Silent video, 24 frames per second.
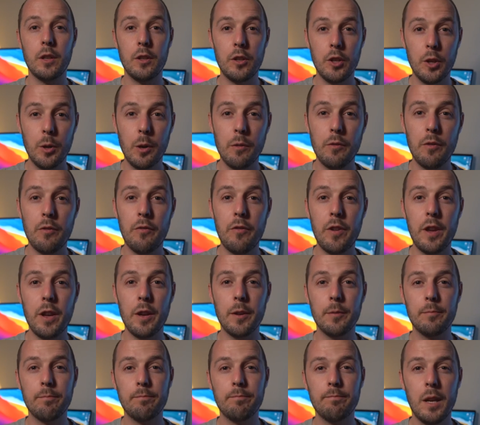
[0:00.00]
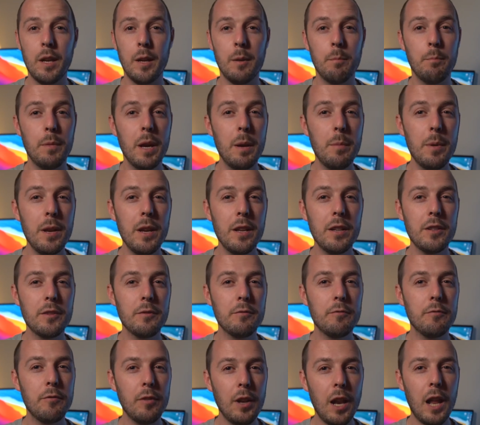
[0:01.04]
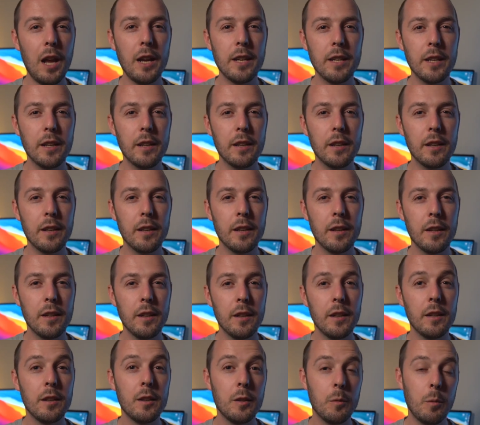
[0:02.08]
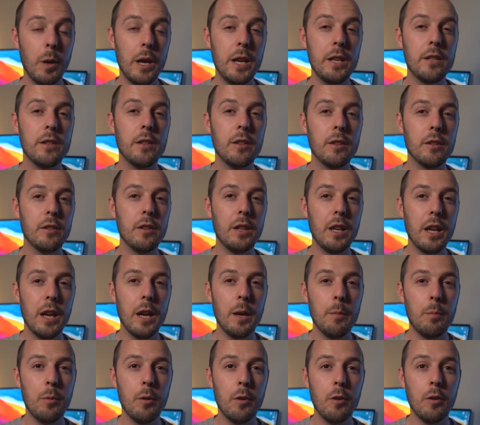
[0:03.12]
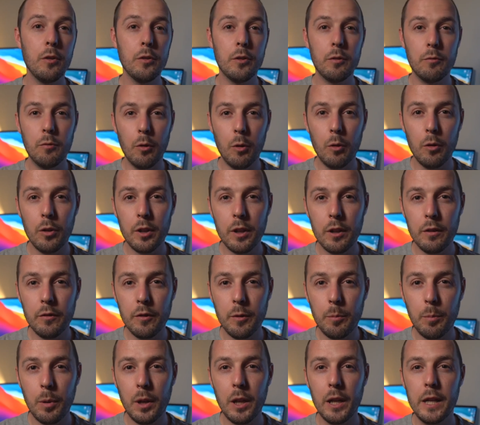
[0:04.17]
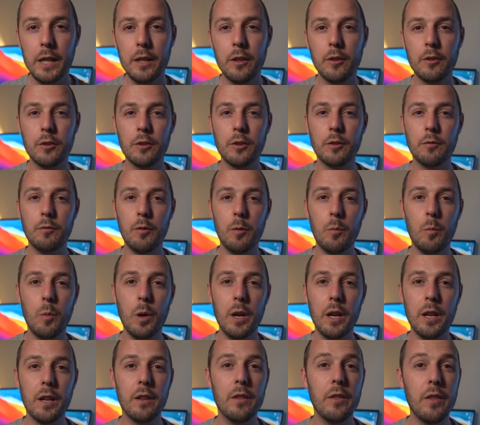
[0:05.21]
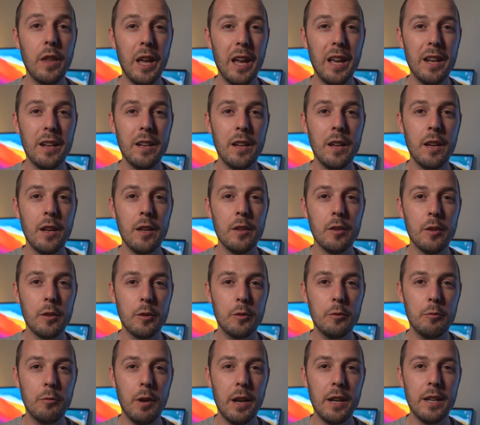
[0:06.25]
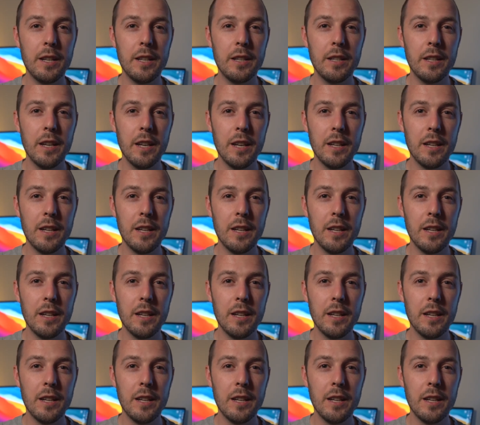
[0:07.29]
Do you have a fear? Maybe it's flying. The waiting at the airport, the rolling of the plane onto the runway, and then the dreaded